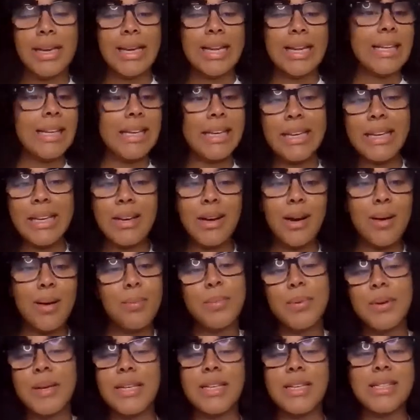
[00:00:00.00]
cleaning
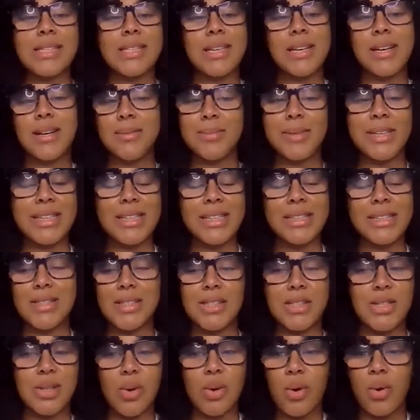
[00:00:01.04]
company to come clean the
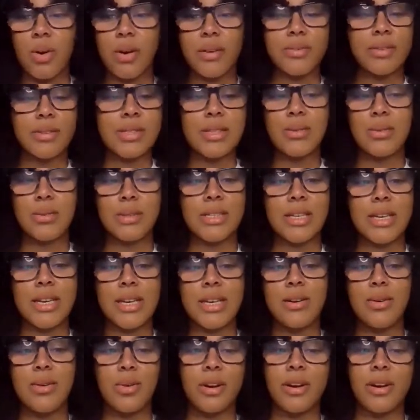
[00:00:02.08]
store every single
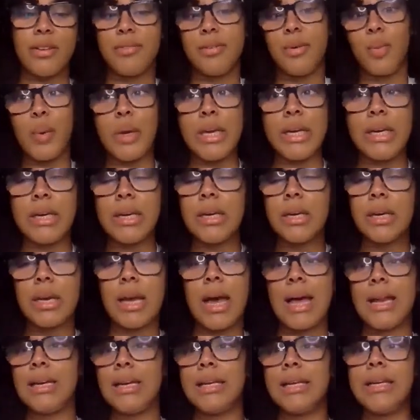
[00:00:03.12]
day or every week
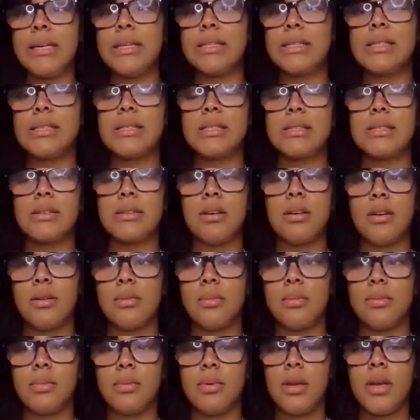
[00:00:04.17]
at least.
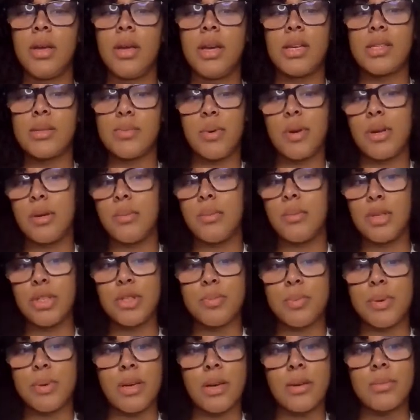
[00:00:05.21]
It's pretty
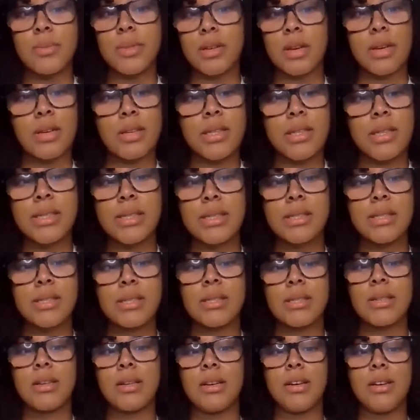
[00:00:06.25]
much been up to us.
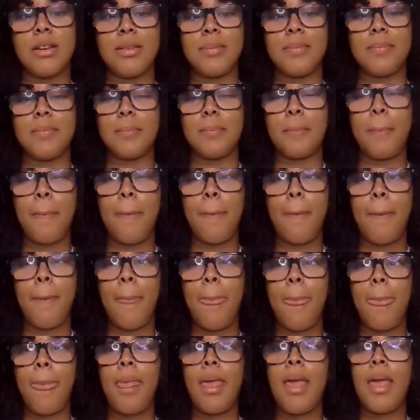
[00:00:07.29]
In
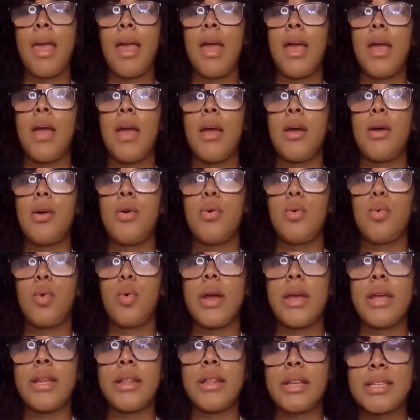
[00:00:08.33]

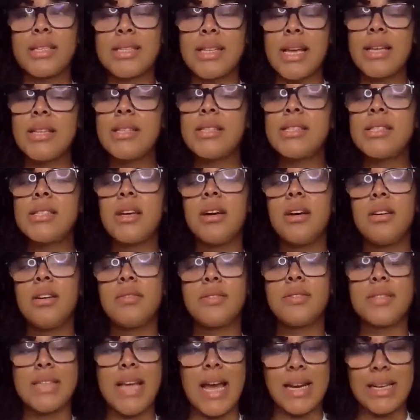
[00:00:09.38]
the sense
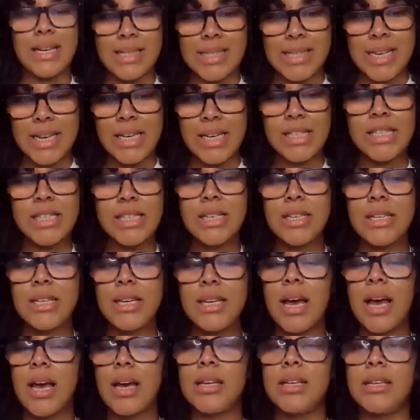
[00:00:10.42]
of
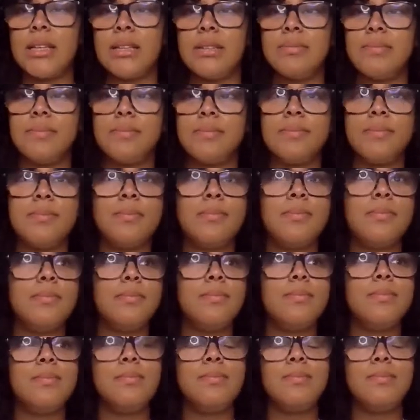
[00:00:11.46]
sanitation,
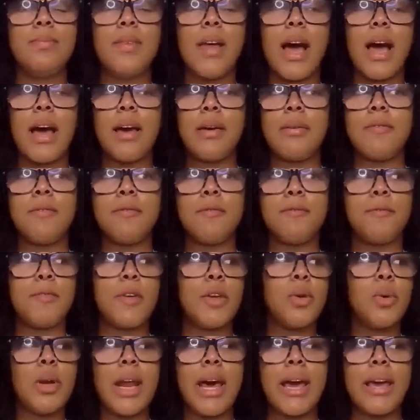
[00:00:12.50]
I
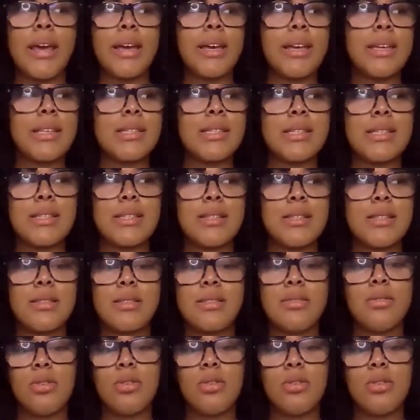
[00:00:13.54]
feel like it's